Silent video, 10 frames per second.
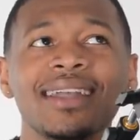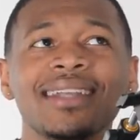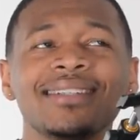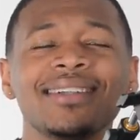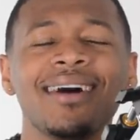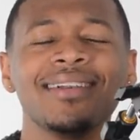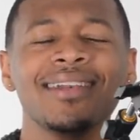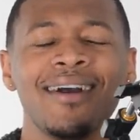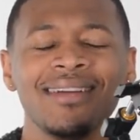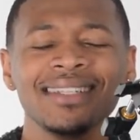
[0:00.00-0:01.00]
did y'all
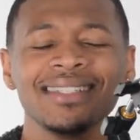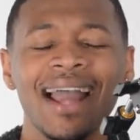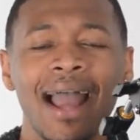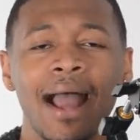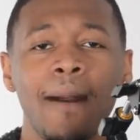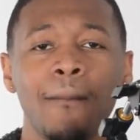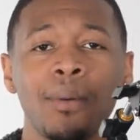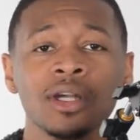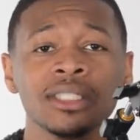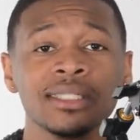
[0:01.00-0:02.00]
notice how
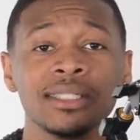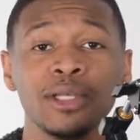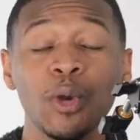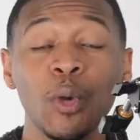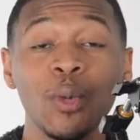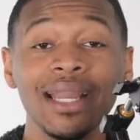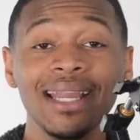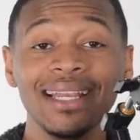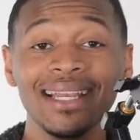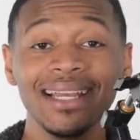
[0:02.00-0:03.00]
Porsha's the new
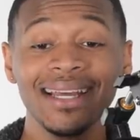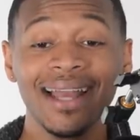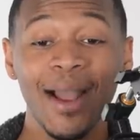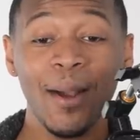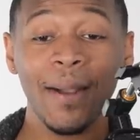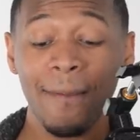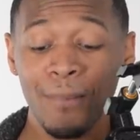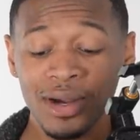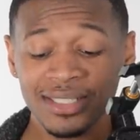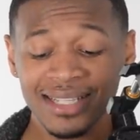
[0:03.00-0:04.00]
queen? Okay,
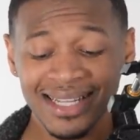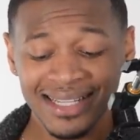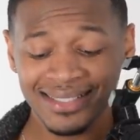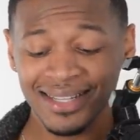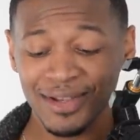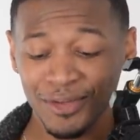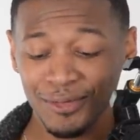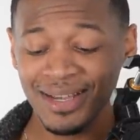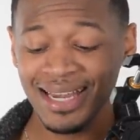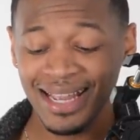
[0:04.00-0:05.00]
Porsha is the
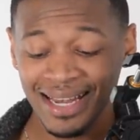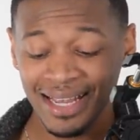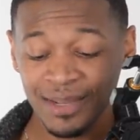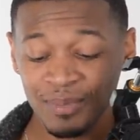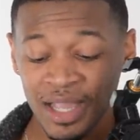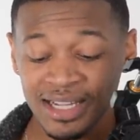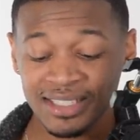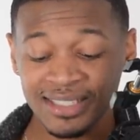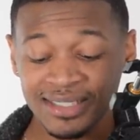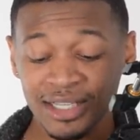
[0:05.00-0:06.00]
new NeNe.
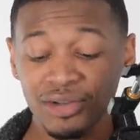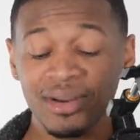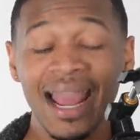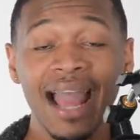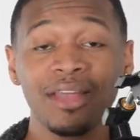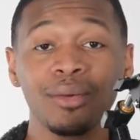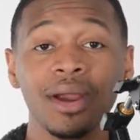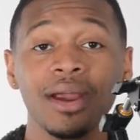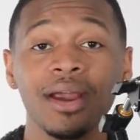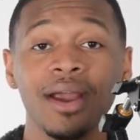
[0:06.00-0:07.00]
She's the new
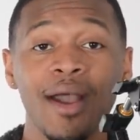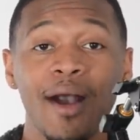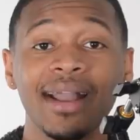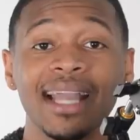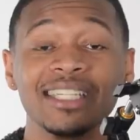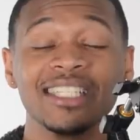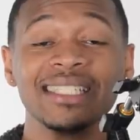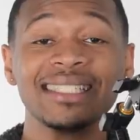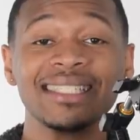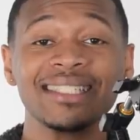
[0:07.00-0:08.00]
gatherer. Okay,
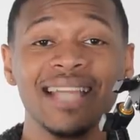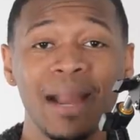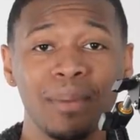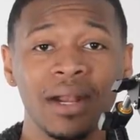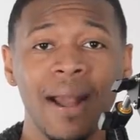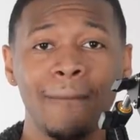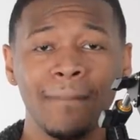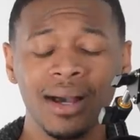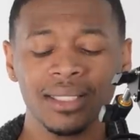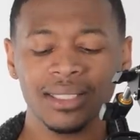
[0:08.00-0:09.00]
she's the shepherd
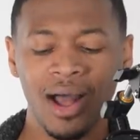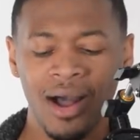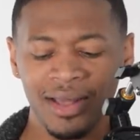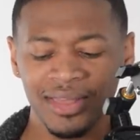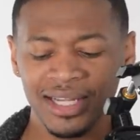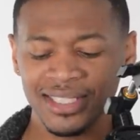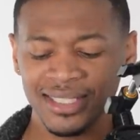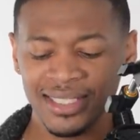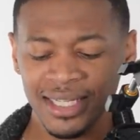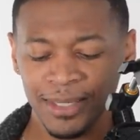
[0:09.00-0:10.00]
amongst all the
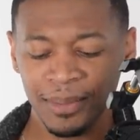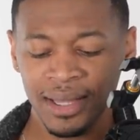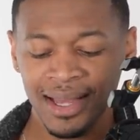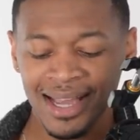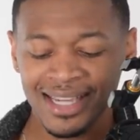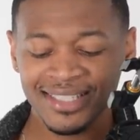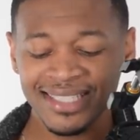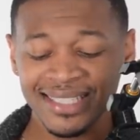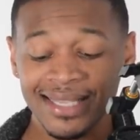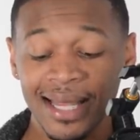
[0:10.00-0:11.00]
sheep.
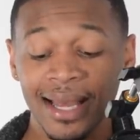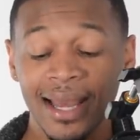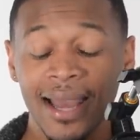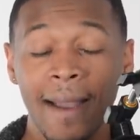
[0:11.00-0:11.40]
She's the